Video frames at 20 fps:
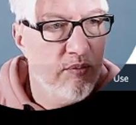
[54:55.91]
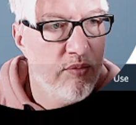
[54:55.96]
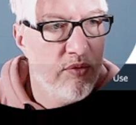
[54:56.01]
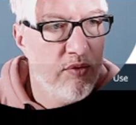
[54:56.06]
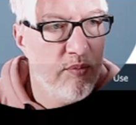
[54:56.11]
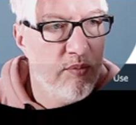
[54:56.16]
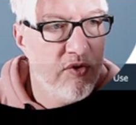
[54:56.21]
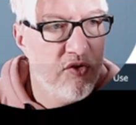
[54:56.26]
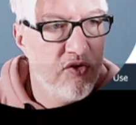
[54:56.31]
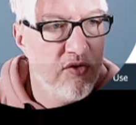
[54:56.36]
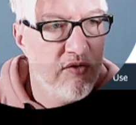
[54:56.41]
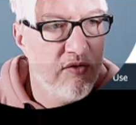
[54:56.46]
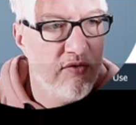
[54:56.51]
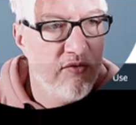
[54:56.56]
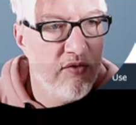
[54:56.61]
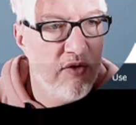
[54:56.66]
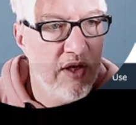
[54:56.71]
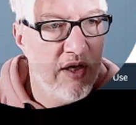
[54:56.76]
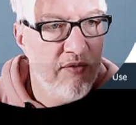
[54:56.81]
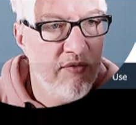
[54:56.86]
permissions
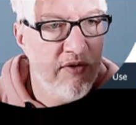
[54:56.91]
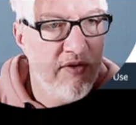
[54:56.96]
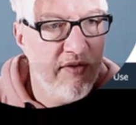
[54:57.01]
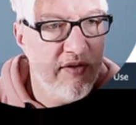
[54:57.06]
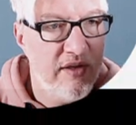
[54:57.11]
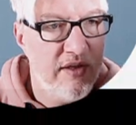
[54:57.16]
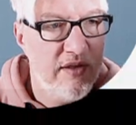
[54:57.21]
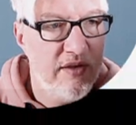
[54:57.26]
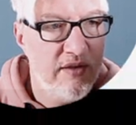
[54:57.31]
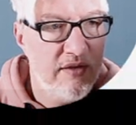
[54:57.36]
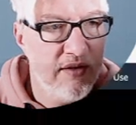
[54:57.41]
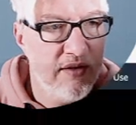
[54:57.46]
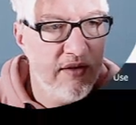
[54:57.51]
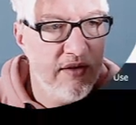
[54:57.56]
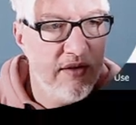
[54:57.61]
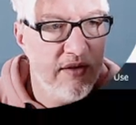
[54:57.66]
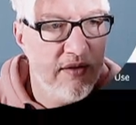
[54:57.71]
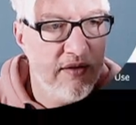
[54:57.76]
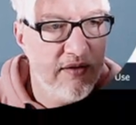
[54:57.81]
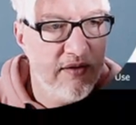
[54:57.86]
for everything
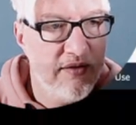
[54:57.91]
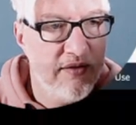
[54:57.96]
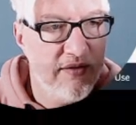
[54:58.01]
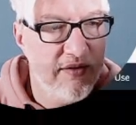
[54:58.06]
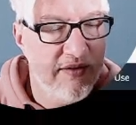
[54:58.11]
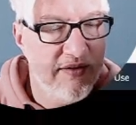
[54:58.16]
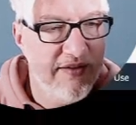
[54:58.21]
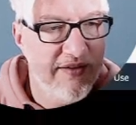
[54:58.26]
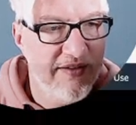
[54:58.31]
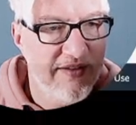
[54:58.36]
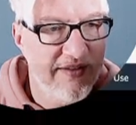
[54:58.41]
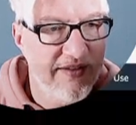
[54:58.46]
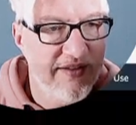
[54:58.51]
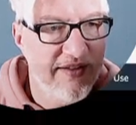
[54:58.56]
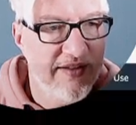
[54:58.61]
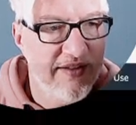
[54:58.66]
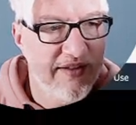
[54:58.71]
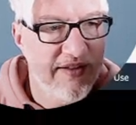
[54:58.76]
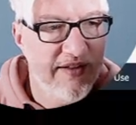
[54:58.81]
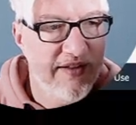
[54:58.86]
and
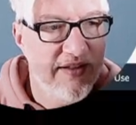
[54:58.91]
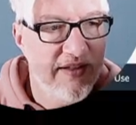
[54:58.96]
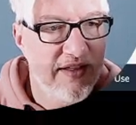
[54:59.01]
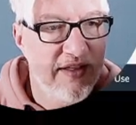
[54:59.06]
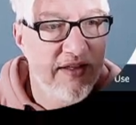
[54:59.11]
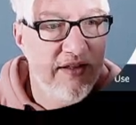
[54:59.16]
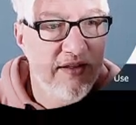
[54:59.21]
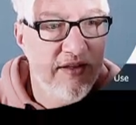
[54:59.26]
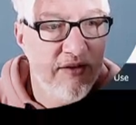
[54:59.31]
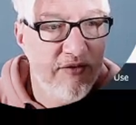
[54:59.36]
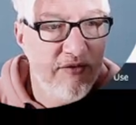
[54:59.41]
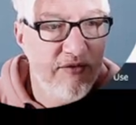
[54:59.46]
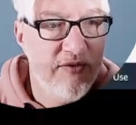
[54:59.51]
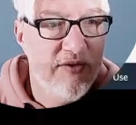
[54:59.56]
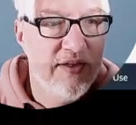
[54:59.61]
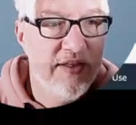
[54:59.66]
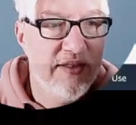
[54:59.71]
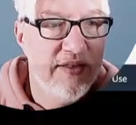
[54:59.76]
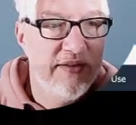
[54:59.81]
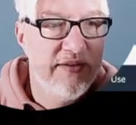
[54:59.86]
in
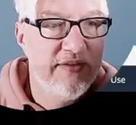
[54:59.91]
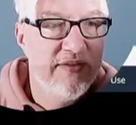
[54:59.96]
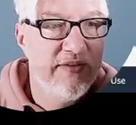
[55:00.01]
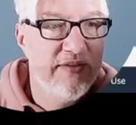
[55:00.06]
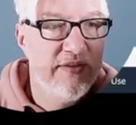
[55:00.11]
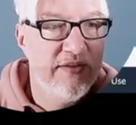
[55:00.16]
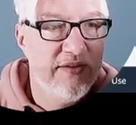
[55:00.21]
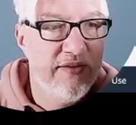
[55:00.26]
different